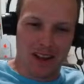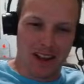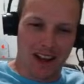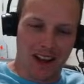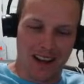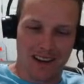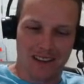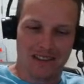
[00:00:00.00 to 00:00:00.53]

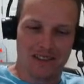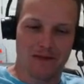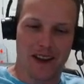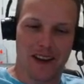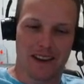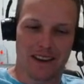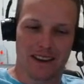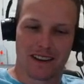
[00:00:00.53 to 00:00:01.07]
Oh
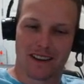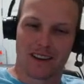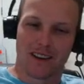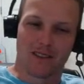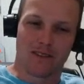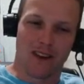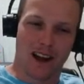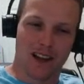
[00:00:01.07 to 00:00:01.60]
man,
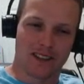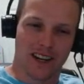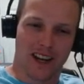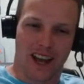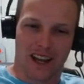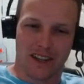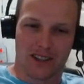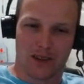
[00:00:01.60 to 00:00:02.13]
Roger
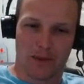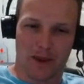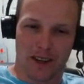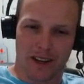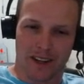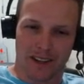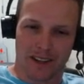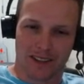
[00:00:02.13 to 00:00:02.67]
got you,
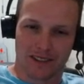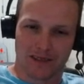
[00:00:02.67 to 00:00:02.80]
buddy.